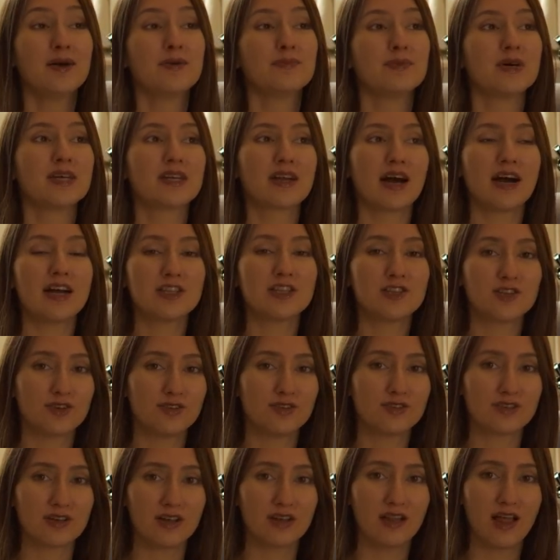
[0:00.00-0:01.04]
but I
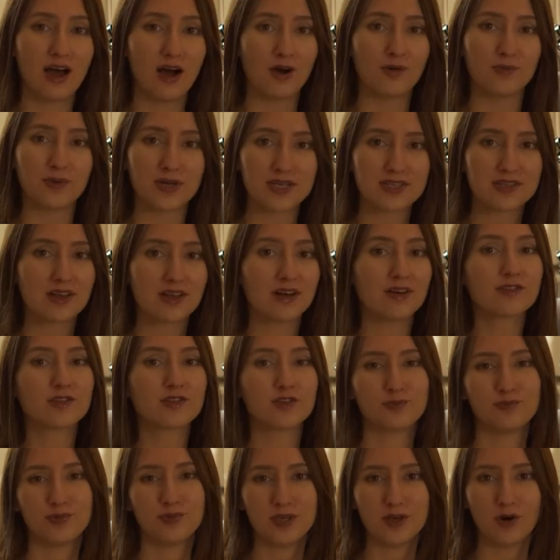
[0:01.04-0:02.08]
don't allow myself
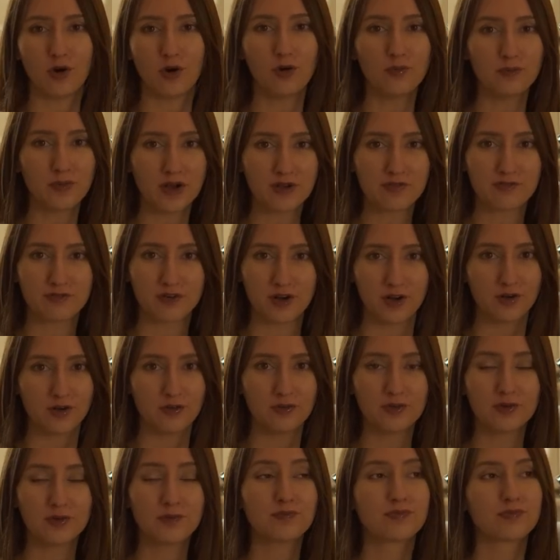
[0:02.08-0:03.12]
to be on my
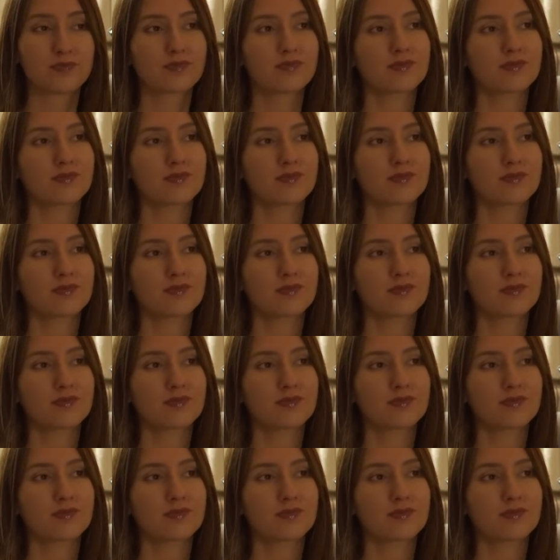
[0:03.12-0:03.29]
phone